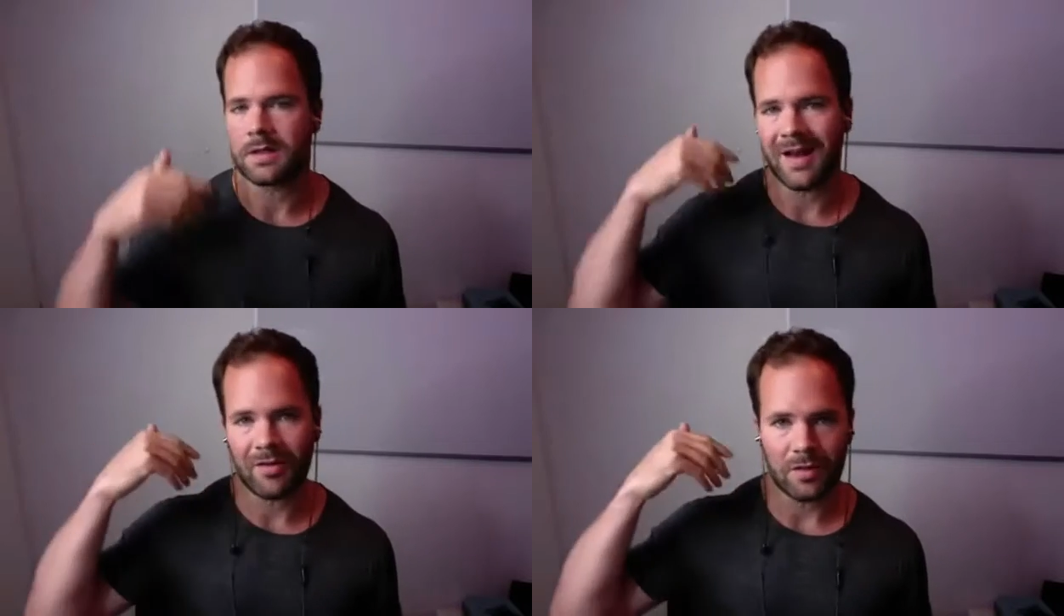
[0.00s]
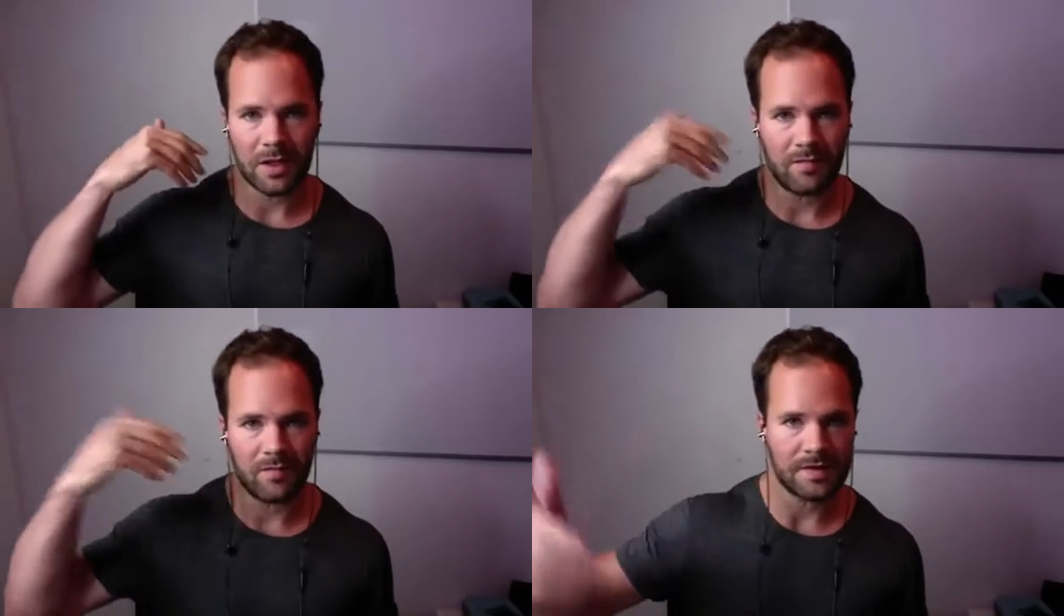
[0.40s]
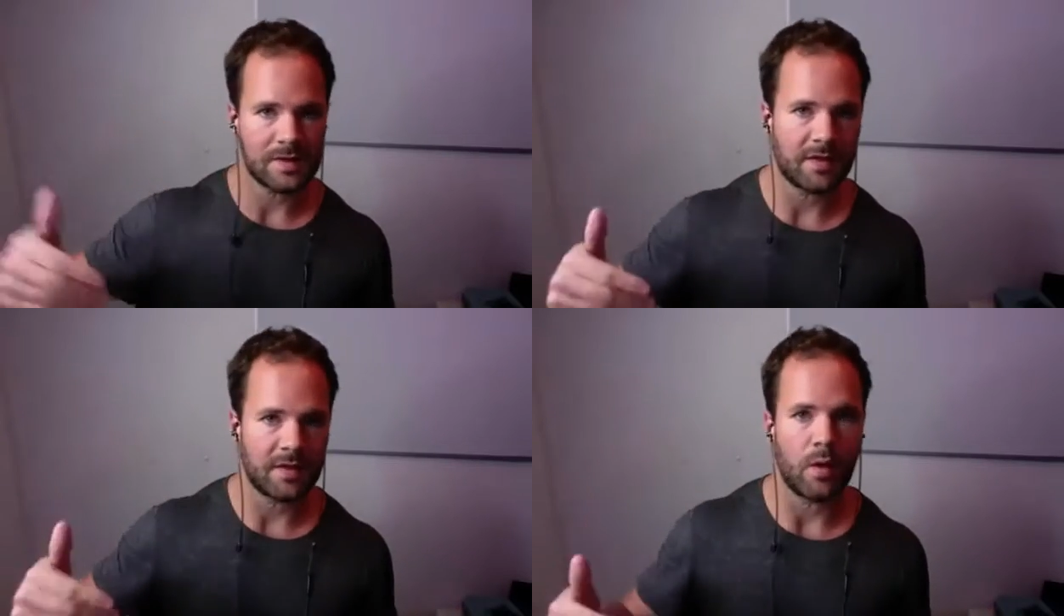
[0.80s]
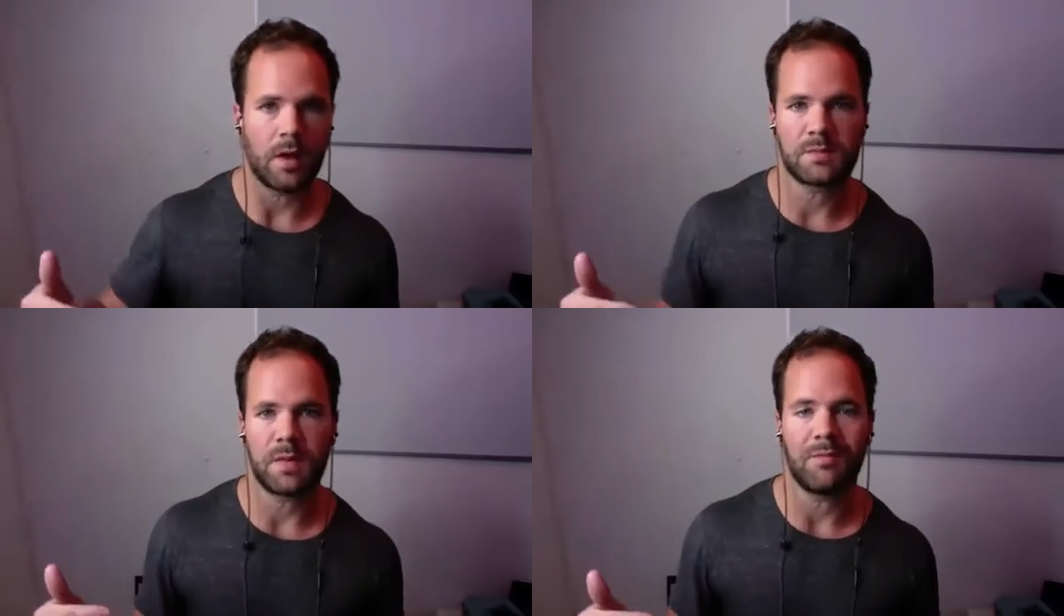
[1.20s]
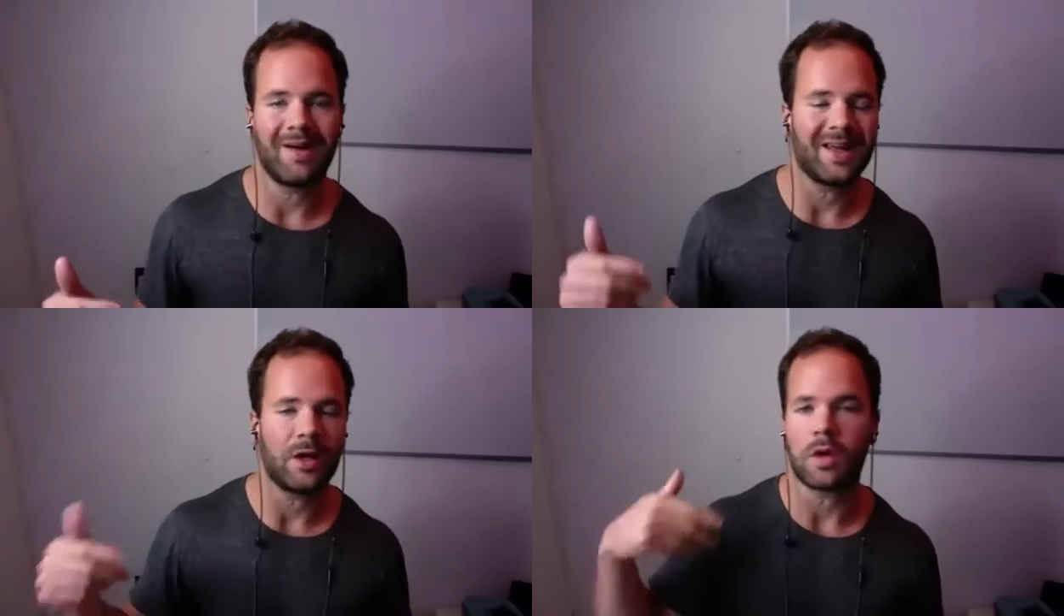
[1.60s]
not really convinced that they want to spend
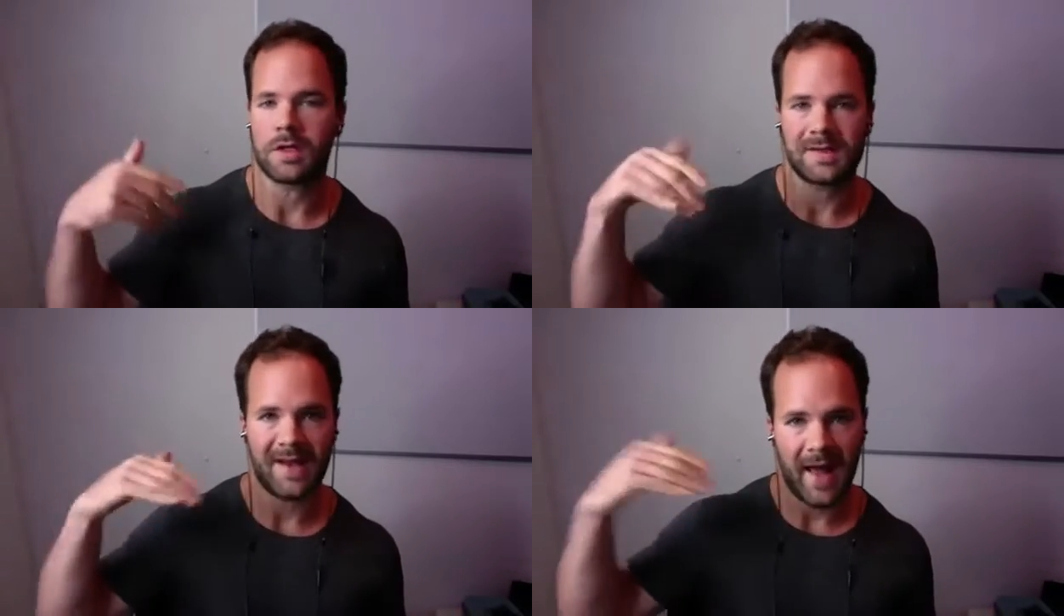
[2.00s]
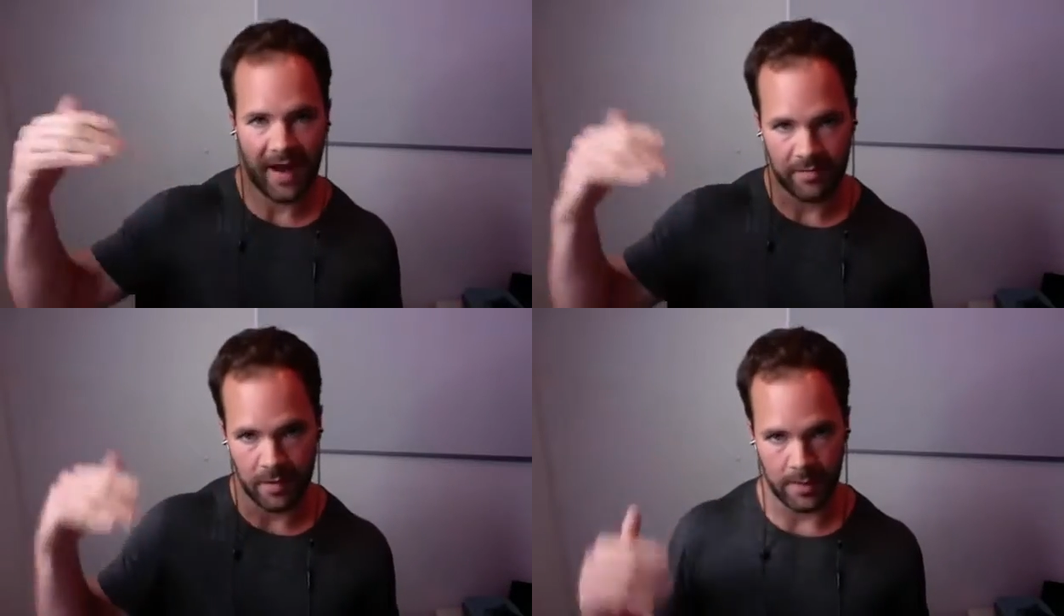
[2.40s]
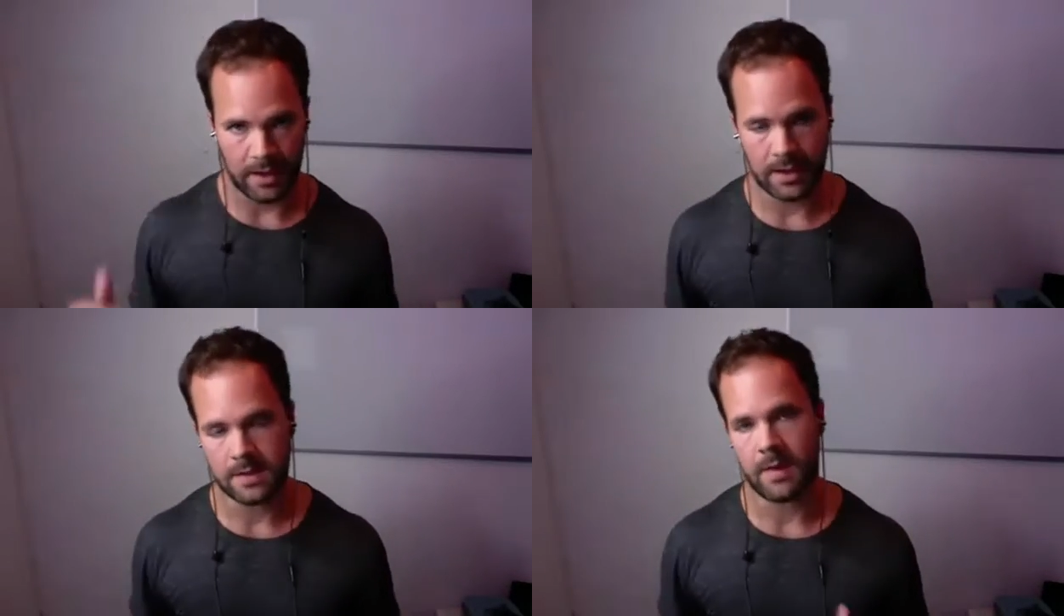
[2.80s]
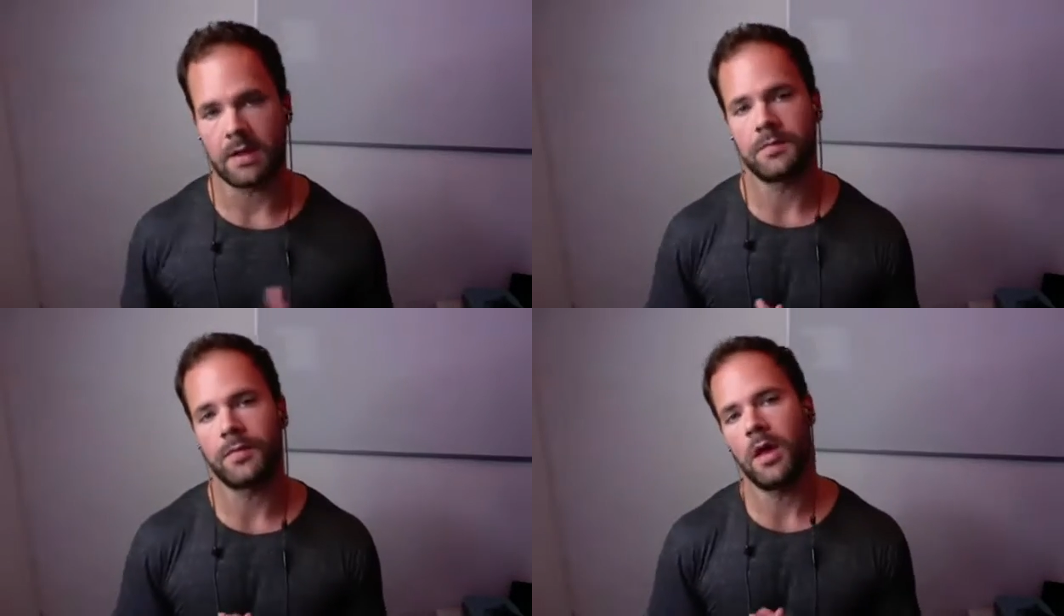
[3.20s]
money or doesn't have the money to spend.